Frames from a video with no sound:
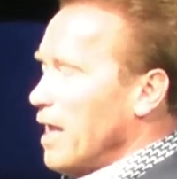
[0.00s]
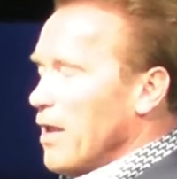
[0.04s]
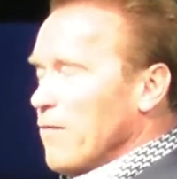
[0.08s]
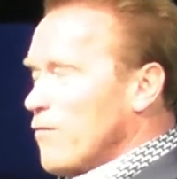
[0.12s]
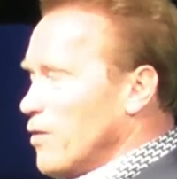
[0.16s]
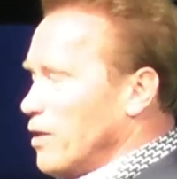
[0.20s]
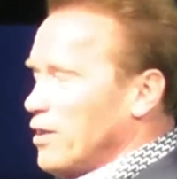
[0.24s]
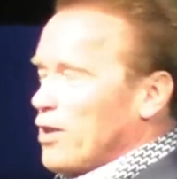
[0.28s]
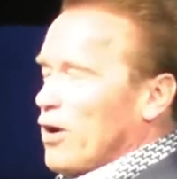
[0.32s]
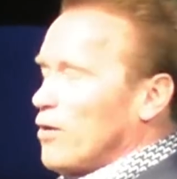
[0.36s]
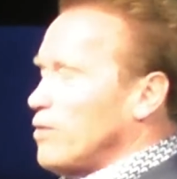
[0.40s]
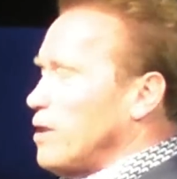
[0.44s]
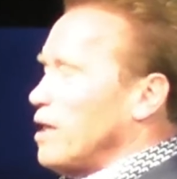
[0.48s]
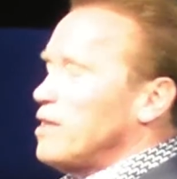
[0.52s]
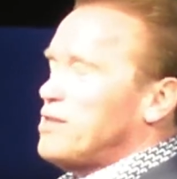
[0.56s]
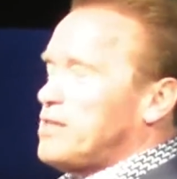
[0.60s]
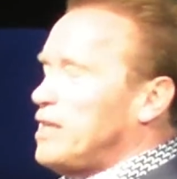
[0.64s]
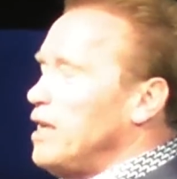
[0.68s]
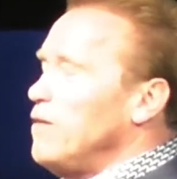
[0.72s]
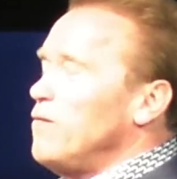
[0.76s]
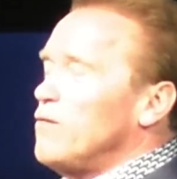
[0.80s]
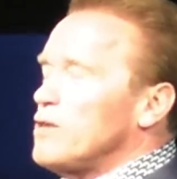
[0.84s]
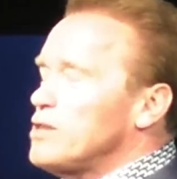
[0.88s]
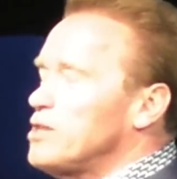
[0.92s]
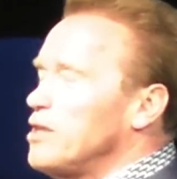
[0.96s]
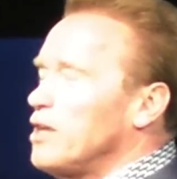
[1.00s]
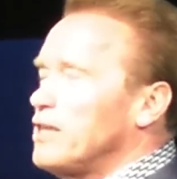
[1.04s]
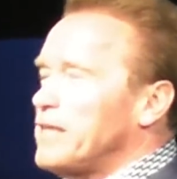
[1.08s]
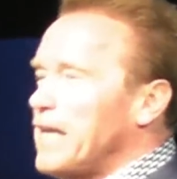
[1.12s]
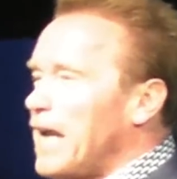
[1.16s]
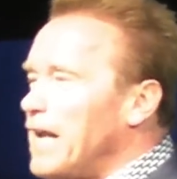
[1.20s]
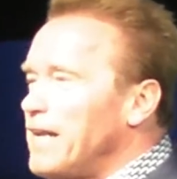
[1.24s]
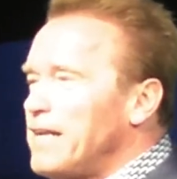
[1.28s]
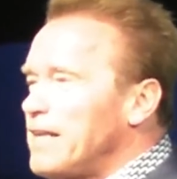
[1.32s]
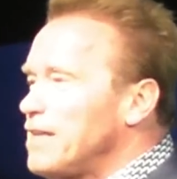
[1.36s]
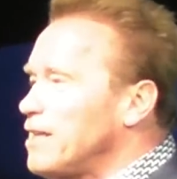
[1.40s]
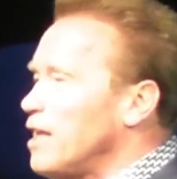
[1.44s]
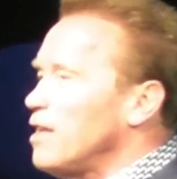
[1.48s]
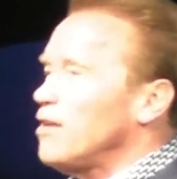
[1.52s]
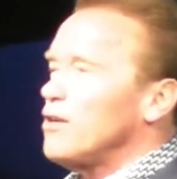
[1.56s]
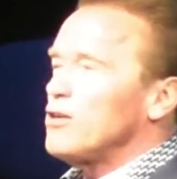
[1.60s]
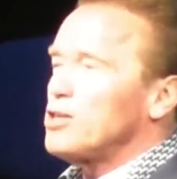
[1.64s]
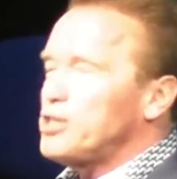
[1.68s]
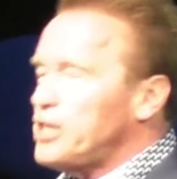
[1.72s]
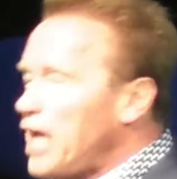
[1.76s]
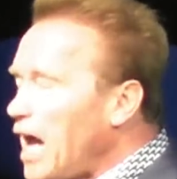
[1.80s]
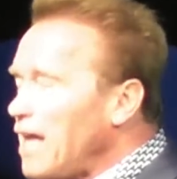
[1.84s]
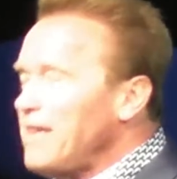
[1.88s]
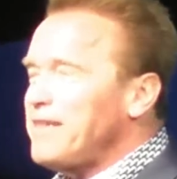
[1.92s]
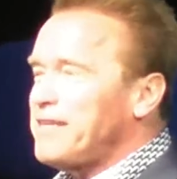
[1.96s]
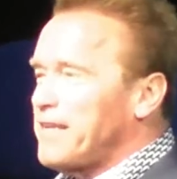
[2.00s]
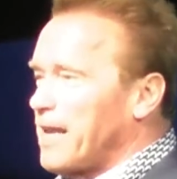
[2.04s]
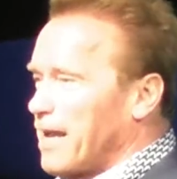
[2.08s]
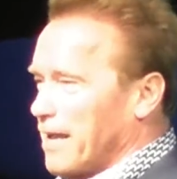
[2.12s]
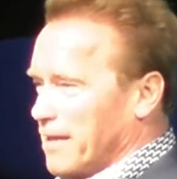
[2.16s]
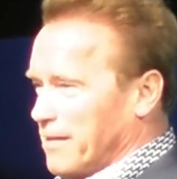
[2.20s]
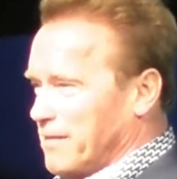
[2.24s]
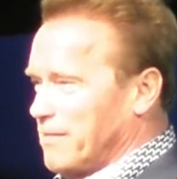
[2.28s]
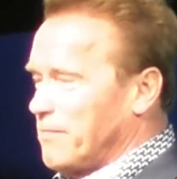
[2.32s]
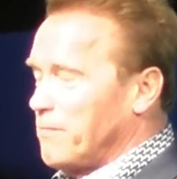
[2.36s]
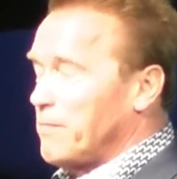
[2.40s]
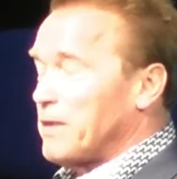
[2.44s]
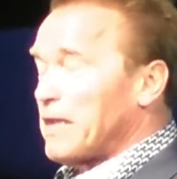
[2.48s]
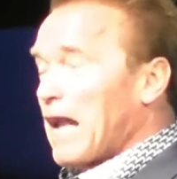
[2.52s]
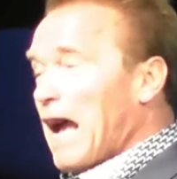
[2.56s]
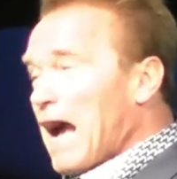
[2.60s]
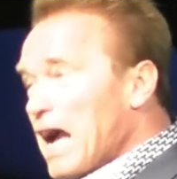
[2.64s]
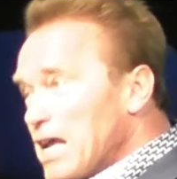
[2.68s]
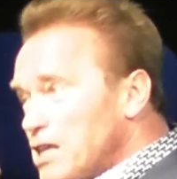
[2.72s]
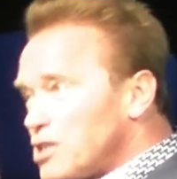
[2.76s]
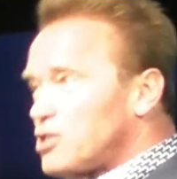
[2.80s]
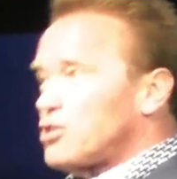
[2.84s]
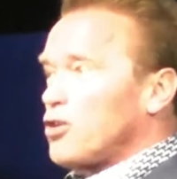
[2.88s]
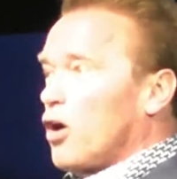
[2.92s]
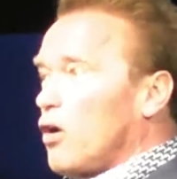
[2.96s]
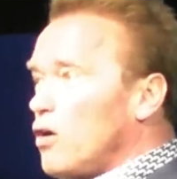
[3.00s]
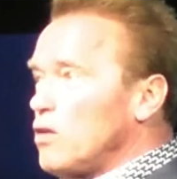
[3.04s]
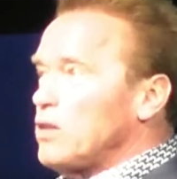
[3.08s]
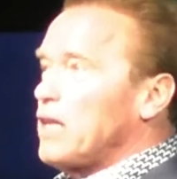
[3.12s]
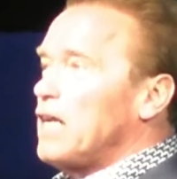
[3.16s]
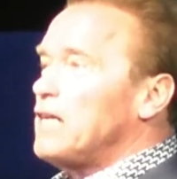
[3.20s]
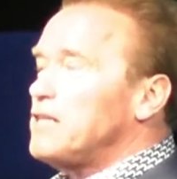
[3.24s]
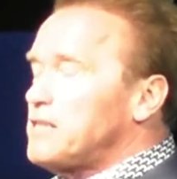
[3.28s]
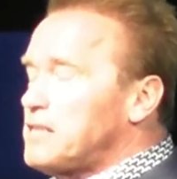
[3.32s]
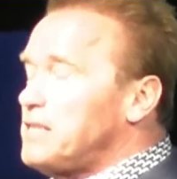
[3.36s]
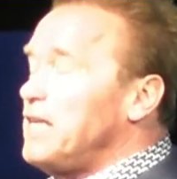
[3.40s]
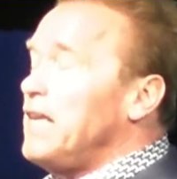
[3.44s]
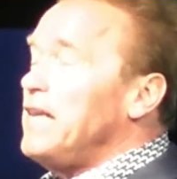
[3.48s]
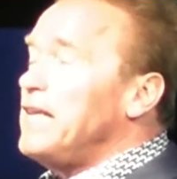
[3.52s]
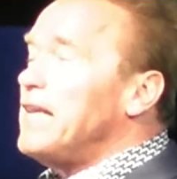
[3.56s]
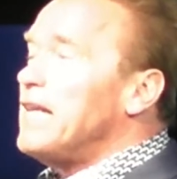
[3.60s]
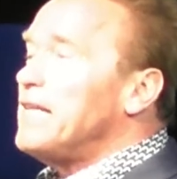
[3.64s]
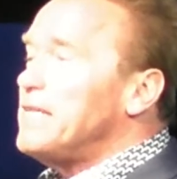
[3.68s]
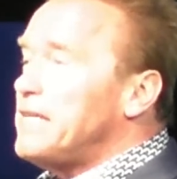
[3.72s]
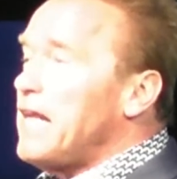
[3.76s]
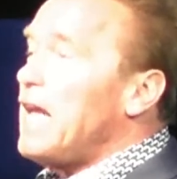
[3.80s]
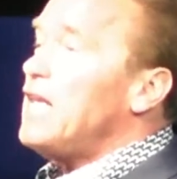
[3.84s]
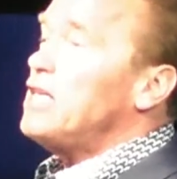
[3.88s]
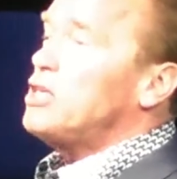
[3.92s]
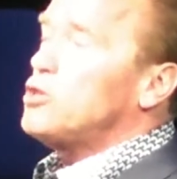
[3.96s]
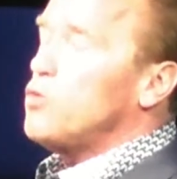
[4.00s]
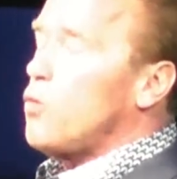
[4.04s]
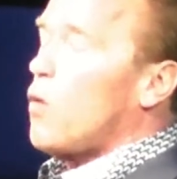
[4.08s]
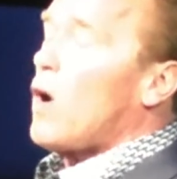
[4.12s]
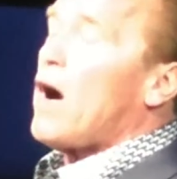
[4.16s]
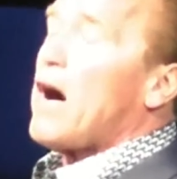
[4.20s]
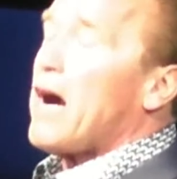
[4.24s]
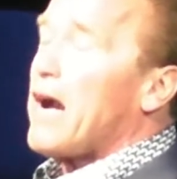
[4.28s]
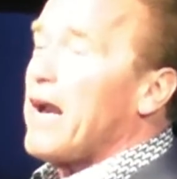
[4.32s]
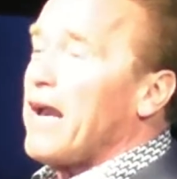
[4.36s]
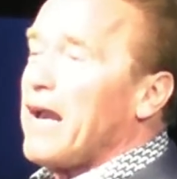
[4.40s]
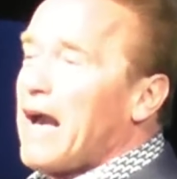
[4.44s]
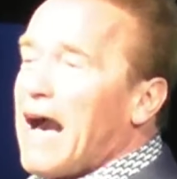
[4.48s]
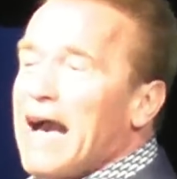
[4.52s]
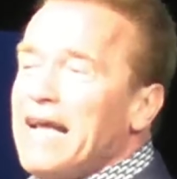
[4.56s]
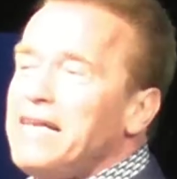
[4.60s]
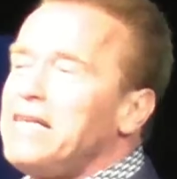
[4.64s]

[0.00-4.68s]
Even though the scene was not edited or shot yet, but I saw that scene, and that's why